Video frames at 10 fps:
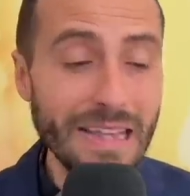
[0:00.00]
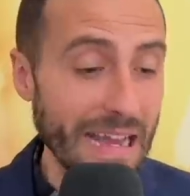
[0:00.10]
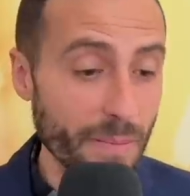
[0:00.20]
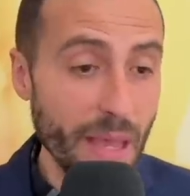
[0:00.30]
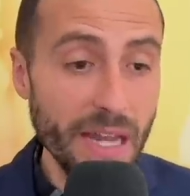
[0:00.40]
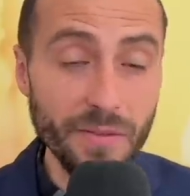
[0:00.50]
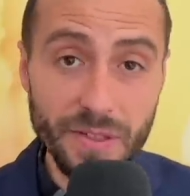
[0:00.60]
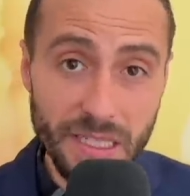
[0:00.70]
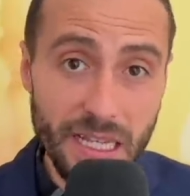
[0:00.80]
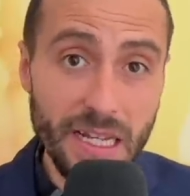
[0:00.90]
that man of
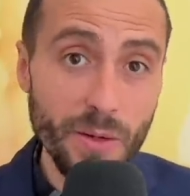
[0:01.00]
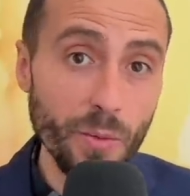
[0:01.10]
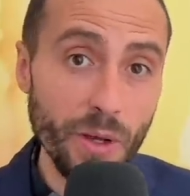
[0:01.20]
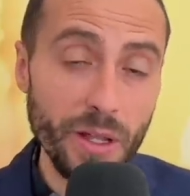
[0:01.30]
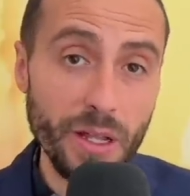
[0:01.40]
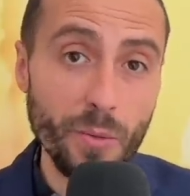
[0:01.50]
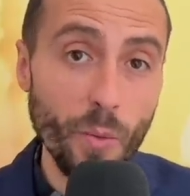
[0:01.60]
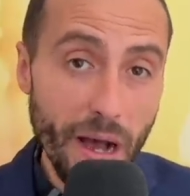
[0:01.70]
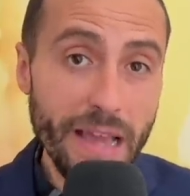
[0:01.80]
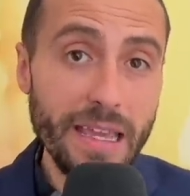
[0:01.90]
sin and, and
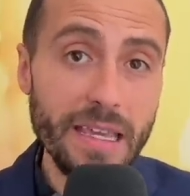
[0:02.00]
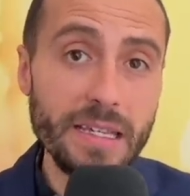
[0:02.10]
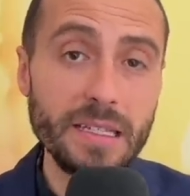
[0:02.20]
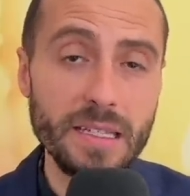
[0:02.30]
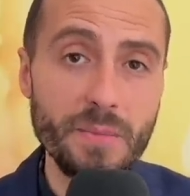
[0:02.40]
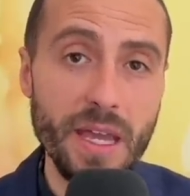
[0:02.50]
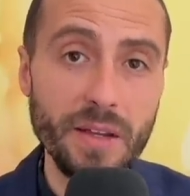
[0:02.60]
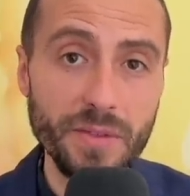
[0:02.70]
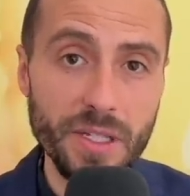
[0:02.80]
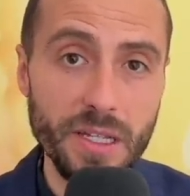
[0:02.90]
why he is the man
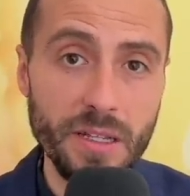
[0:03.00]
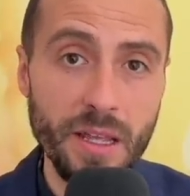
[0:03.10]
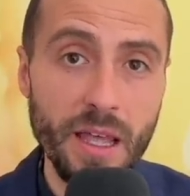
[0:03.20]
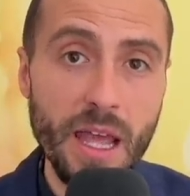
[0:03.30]
of sin,